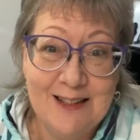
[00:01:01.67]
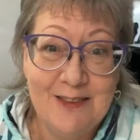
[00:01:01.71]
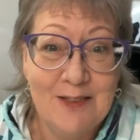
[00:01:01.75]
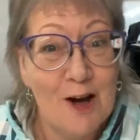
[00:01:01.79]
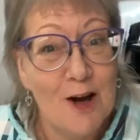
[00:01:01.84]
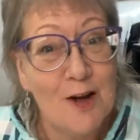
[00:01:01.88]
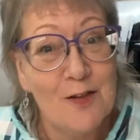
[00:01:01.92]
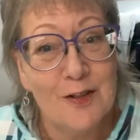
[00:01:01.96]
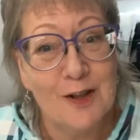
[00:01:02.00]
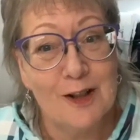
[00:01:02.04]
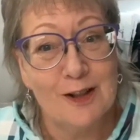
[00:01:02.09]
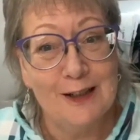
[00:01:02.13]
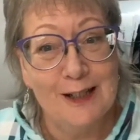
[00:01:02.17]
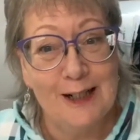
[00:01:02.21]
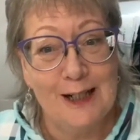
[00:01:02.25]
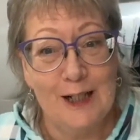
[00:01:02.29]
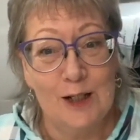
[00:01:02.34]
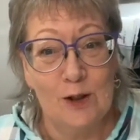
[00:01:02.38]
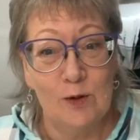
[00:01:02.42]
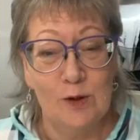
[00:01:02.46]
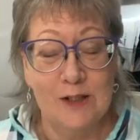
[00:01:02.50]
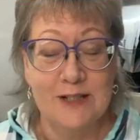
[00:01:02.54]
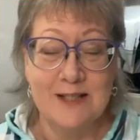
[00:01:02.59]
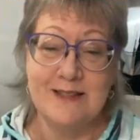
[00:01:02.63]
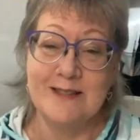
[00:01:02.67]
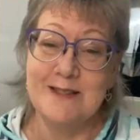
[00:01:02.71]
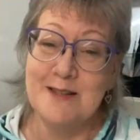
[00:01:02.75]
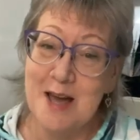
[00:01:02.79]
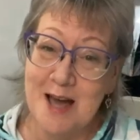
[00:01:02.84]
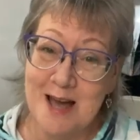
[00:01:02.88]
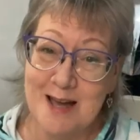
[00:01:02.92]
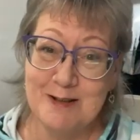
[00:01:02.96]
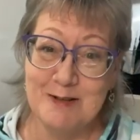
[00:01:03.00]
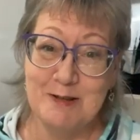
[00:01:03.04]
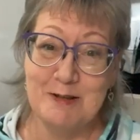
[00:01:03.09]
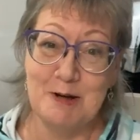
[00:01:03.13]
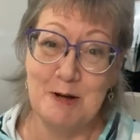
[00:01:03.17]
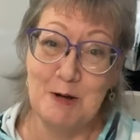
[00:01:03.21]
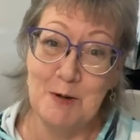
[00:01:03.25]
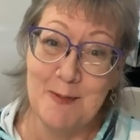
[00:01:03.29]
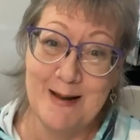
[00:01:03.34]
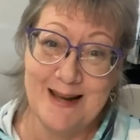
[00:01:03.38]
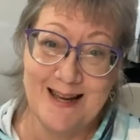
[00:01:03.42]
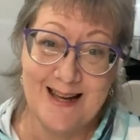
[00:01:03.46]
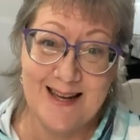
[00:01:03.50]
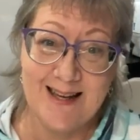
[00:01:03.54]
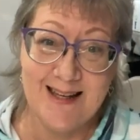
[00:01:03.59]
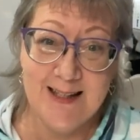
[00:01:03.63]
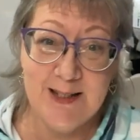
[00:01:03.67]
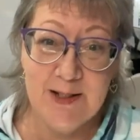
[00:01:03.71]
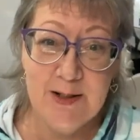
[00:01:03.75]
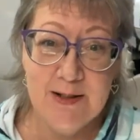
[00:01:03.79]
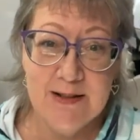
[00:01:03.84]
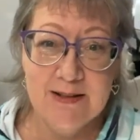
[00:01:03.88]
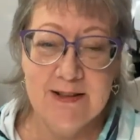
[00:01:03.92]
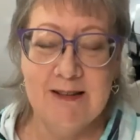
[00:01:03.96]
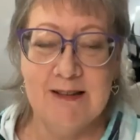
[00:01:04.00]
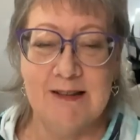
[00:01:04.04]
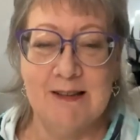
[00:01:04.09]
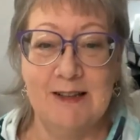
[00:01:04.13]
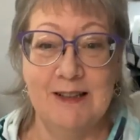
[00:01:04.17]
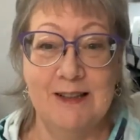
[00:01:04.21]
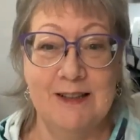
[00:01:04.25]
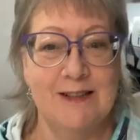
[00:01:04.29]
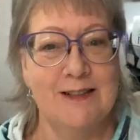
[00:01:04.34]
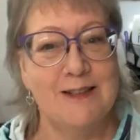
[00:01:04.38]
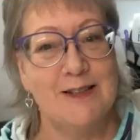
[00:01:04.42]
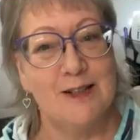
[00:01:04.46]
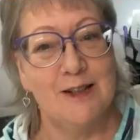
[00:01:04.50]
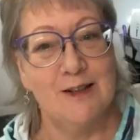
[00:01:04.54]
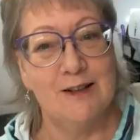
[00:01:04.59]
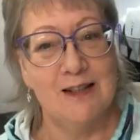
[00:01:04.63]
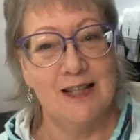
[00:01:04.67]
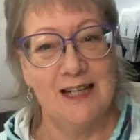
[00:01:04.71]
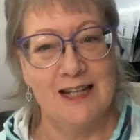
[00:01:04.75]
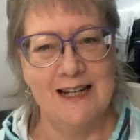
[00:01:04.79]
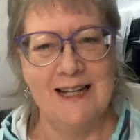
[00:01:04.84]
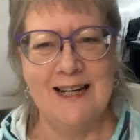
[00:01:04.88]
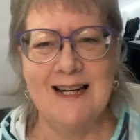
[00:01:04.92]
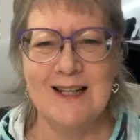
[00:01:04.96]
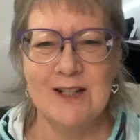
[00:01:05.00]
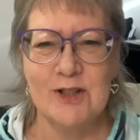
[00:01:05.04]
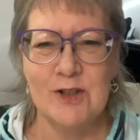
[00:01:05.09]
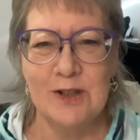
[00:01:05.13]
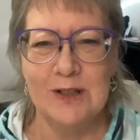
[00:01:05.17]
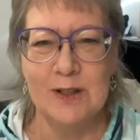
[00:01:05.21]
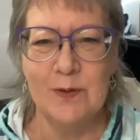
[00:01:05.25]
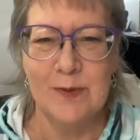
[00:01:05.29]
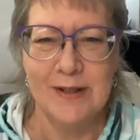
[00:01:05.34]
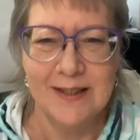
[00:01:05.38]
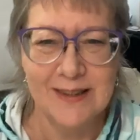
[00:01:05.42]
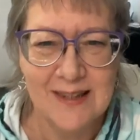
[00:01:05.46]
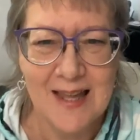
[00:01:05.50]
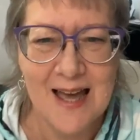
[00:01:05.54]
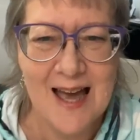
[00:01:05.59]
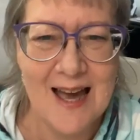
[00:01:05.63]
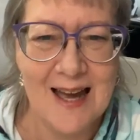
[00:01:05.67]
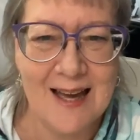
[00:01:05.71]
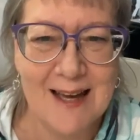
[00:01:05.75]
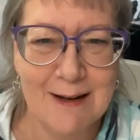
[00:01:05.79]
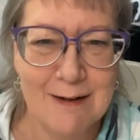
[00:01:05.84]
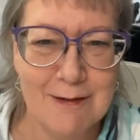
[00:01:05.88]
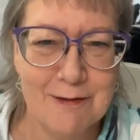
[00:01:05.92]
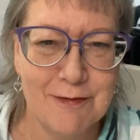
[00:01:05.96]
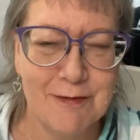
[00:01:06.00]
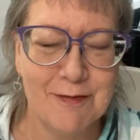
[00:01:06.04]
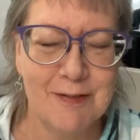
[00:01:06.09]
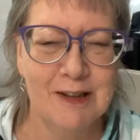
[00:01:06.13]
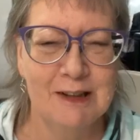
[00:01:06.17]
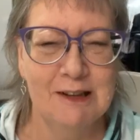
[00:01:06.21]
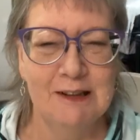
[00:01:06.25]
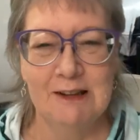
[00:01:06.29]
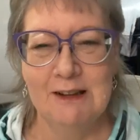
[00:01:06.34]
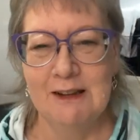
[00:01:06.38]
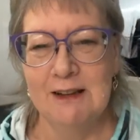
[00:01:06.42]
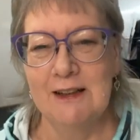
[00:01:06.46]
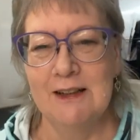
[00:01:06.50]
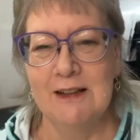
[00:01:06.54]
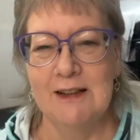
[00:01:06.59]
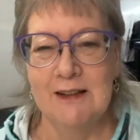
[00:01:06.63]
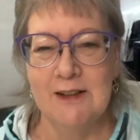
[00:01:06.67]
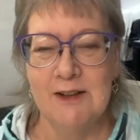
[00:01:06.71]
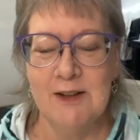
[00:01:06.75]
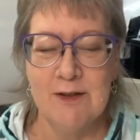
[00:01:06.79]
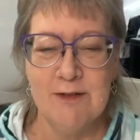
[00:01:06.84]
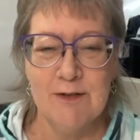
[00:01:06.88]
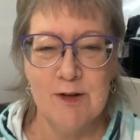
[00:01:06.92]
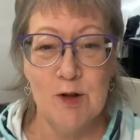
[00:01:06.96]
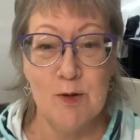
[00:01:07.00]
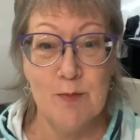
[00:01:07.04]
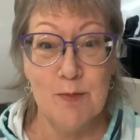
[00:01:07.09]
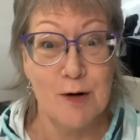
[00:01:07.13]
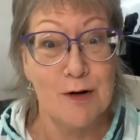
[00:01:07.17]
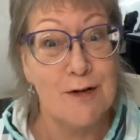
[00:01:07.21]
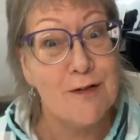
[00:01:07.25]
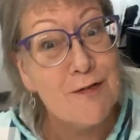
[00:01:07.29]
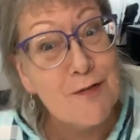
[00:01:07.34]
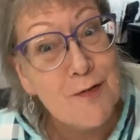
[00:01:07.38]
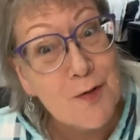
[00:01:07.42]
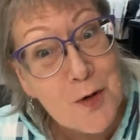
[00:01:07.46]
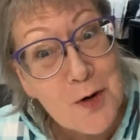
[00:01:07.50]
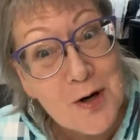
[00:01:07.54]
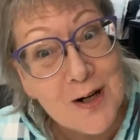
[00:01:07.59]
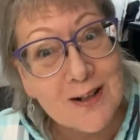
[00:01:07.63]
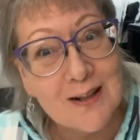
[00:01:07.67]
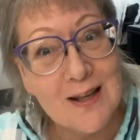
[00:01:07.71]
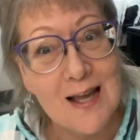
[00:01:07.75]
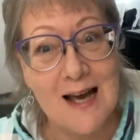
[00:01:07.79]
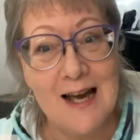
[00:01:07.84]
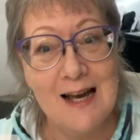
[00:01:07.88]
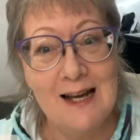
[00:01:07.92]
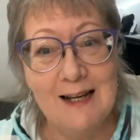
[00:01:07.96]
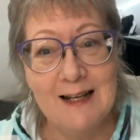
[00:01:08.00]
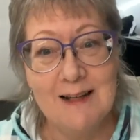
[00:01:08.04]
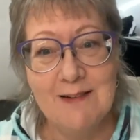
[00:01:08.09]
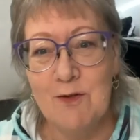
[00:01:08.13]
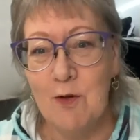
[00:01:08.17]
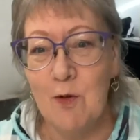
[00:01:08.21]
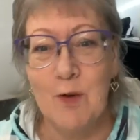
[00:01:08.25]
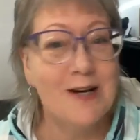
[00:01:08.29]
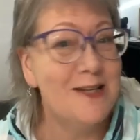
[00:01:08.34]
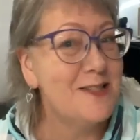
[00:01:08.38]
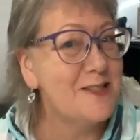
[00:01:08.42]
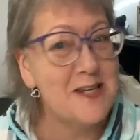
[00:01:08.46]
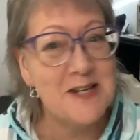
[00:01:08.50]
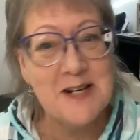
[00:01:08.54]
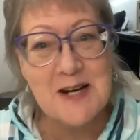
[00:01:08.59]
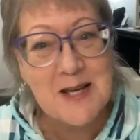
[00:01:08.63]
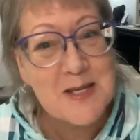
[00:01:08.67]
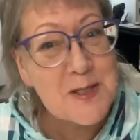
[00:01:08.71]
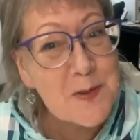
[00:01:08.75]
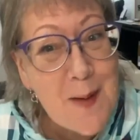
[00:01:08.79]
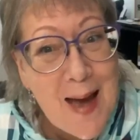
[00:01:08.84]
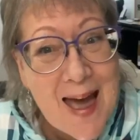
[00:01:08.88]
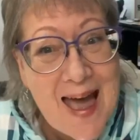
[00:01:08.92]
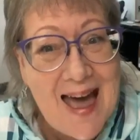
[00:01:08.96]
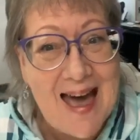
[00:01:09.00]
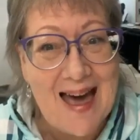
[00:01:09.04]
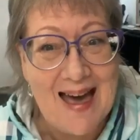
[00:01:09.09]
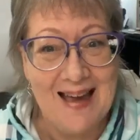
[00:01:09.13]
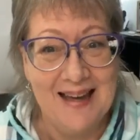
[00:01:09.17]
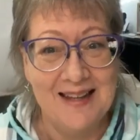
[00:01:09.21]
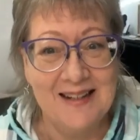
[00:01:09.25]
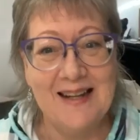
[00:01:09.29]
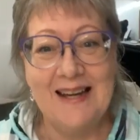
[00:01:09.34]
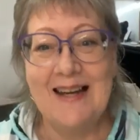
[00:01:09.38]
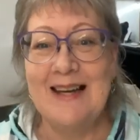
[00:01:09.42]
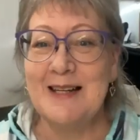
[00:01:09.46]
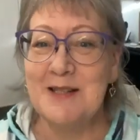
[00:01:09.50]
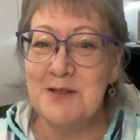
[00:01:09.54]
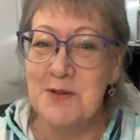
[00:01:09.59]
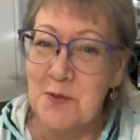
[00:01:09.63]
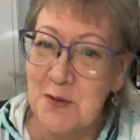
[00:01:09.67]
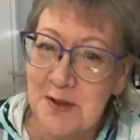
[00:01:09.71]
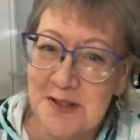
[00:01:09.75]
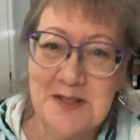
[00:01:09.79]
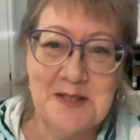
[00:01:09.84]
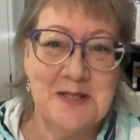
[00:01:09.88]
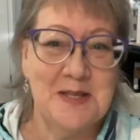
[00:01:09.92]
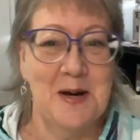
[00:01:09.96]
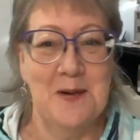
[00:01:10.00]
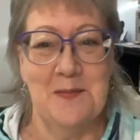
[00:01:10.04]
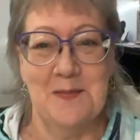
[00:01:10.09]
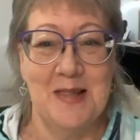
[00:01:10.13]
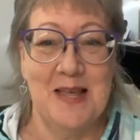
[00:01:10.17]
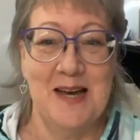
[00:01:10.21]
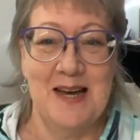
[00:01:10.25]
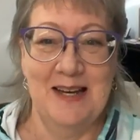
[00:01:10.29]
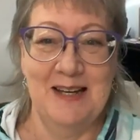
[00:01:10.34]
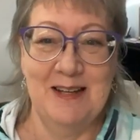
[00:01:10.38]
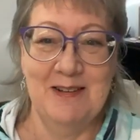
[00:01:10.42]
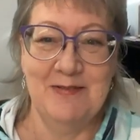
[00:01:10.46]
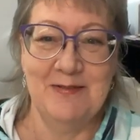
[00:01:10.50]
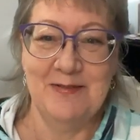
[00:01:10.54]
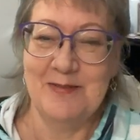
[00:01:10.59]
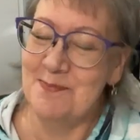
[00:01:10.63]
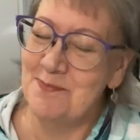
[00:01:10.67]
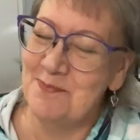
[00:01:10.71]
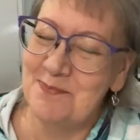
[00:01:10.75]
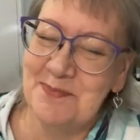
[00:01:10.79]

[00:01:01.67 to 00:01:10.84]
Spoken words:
I thought the glare was not so bad until I actually went live. The view before live wasn't as bad as once I'm live.